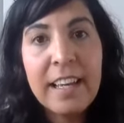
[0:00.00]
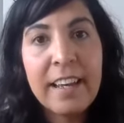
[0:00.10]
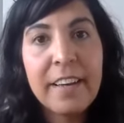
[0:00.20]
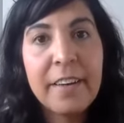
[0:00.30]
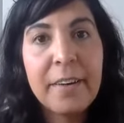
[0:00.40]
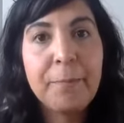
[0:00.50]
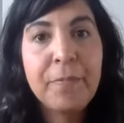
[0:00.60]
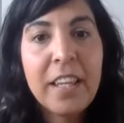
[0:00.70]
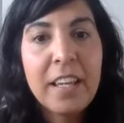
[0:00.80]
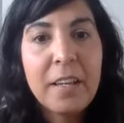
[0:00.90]

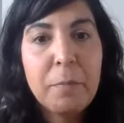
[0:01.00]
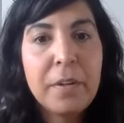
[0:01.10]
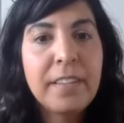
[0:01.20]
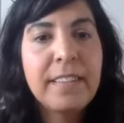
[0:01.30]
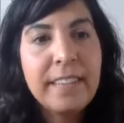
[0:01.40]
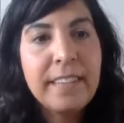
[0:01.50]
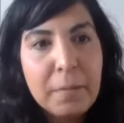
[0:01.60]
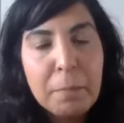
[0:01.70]
Um, but the